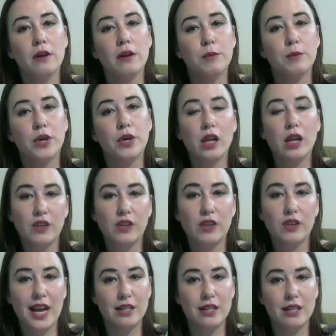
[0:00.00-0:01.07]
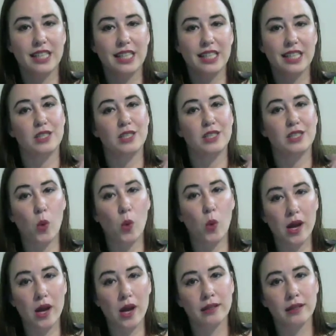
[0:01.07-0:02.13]
put all of your energy into
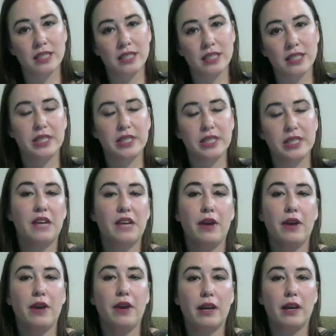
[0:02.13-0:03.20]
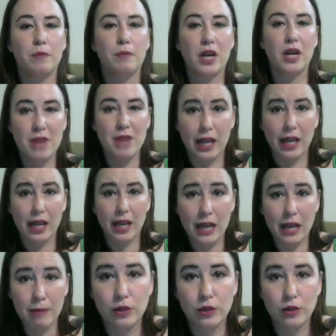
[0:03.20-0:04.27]
one specific money making
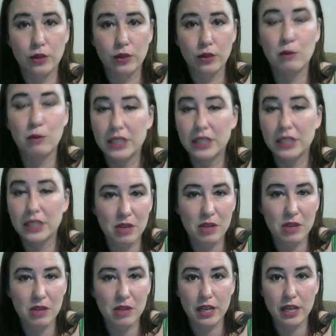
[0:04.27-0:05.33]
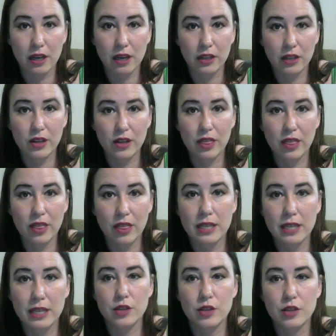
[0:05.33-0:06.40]
opportunity, which can be really a good thing
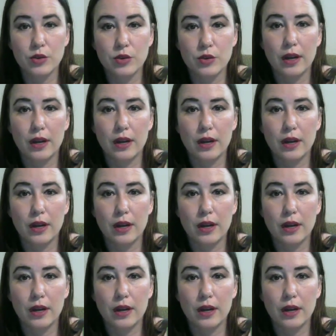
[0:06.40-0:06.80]
to do,